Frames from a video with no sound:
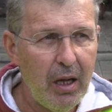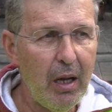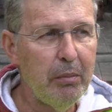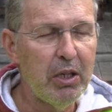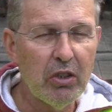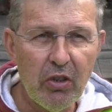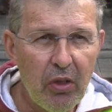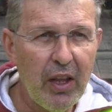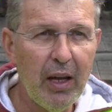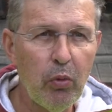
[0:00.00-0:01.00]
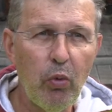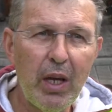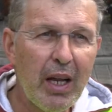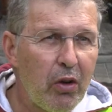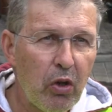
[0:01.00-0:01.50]
And because of that, we
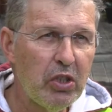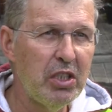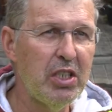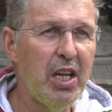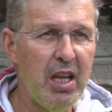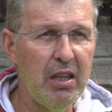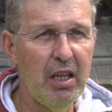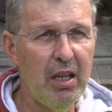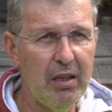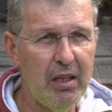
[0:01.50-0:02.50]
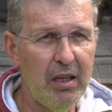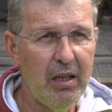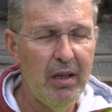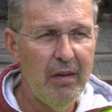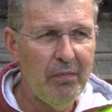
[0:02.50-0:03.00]
cannot change the, the,
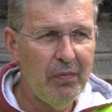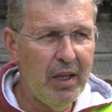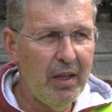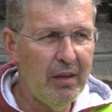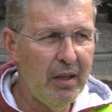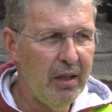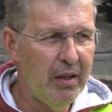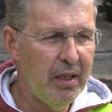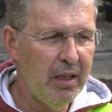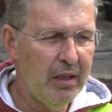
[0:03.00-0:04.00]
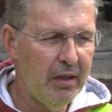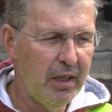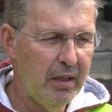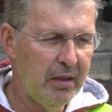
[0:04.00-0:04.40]
the, the, the, the,